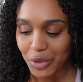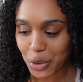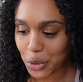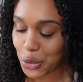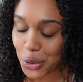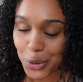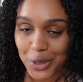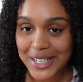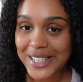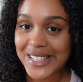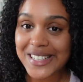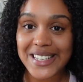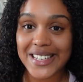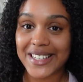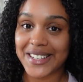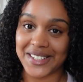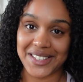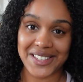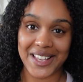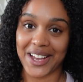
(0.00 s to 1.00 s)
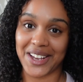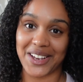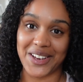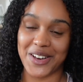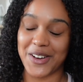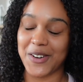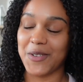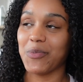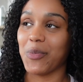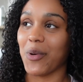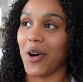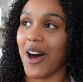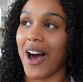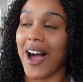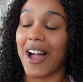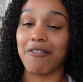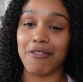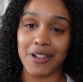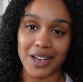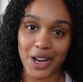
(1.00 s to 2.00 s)
you're gonna see in a second, but
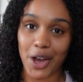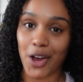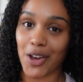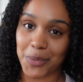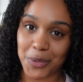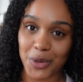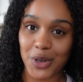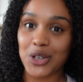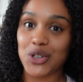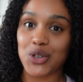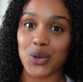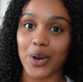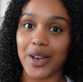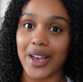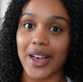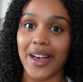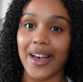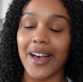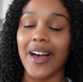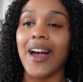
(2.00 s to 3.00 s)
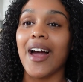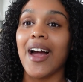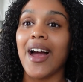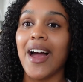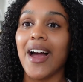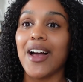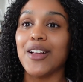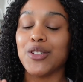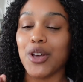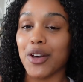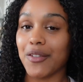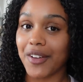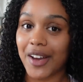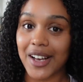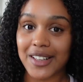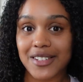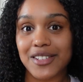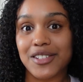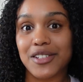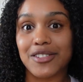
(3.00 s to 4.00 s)
I really hope you enjoy it don't
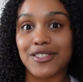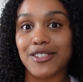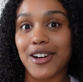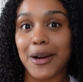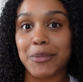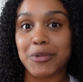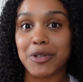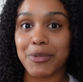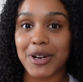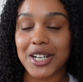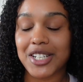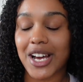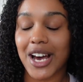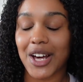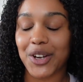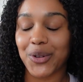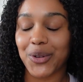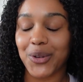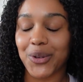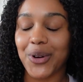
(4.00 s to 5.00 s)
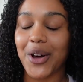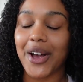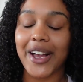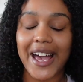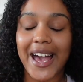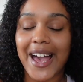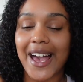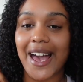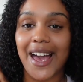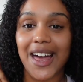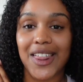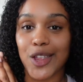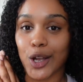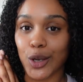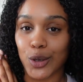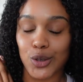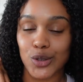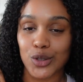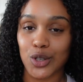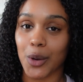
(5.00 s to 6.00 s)
forget to subscribe to my channel, okay?
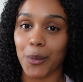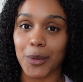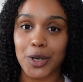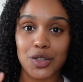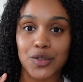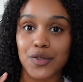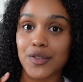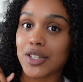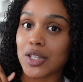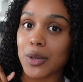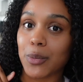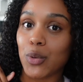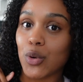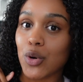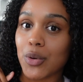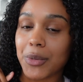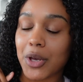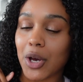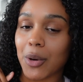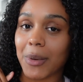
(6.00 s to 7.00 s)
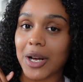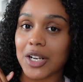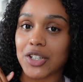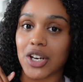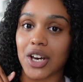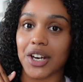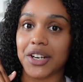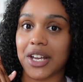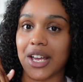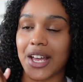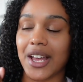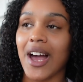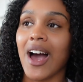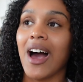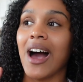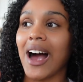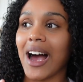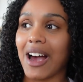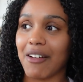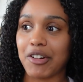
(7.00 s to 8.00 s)
Thank you so much for supporting me on my journey.
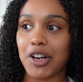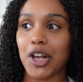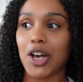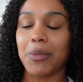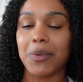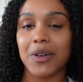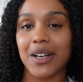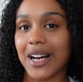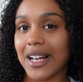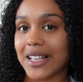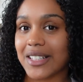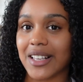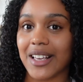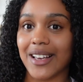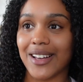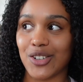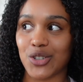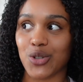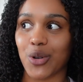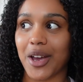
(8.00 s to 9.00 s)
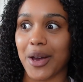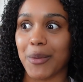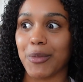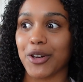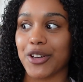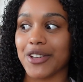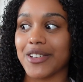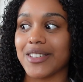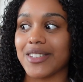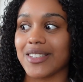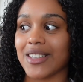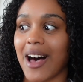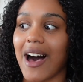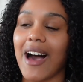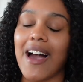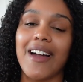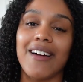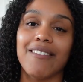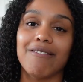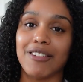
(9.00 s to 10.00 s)
I really hope you guys enjoy it because
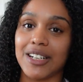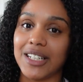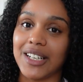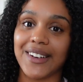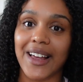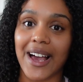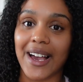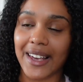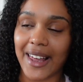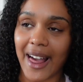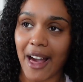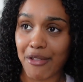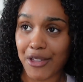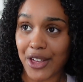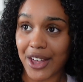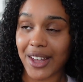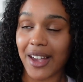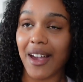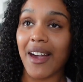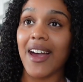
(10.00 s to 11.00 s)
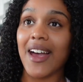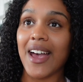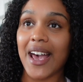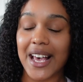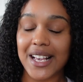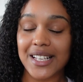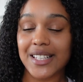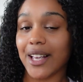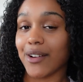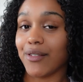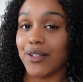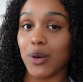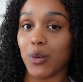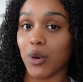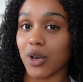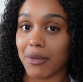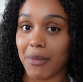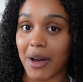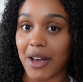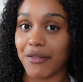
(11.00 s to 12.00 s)
I really like it. I think it's definitely
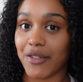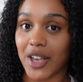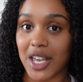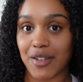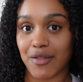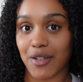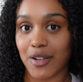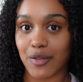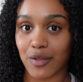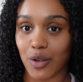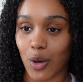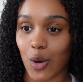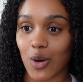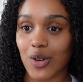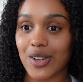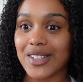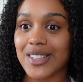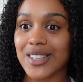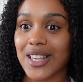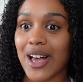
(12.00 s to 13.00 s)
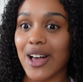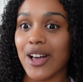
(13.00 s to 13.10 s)
one of my favourite vlogs.